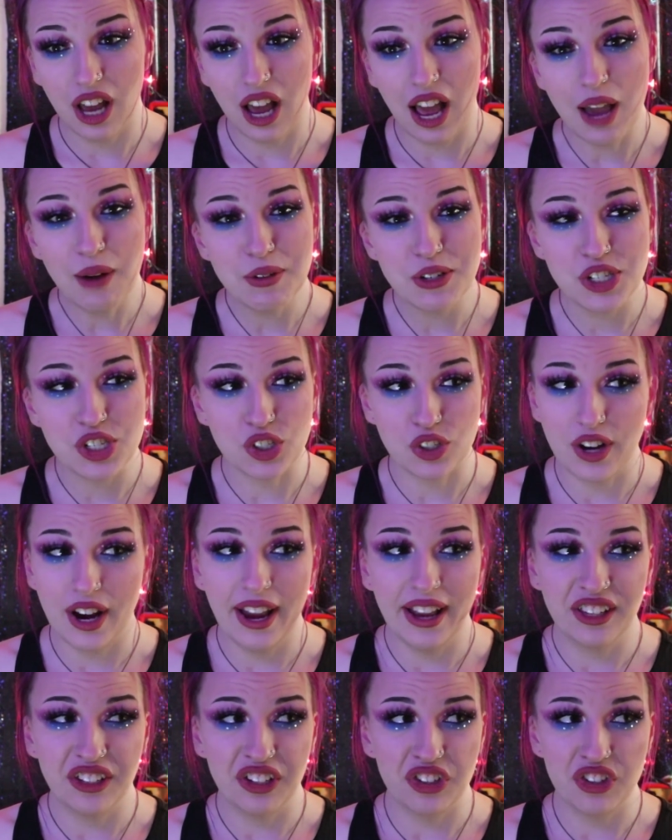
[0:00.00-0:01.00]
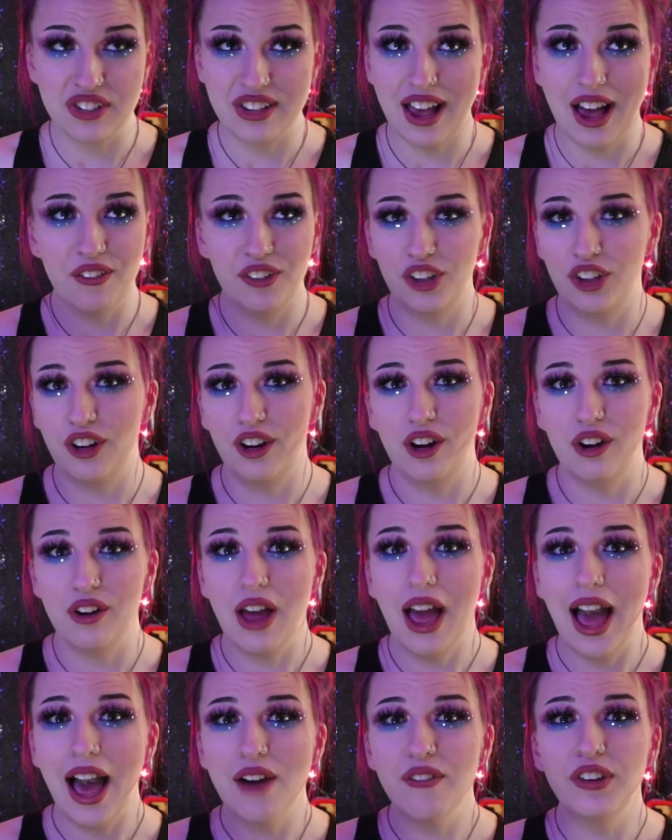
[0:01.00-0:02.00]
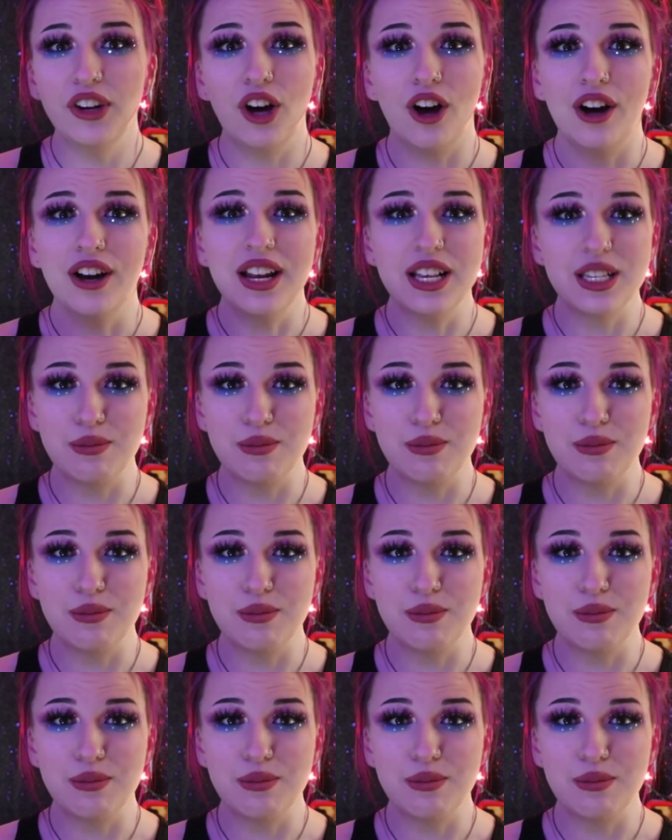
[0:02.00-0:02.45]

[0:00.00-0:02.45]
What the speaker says: I was trying to just have it on as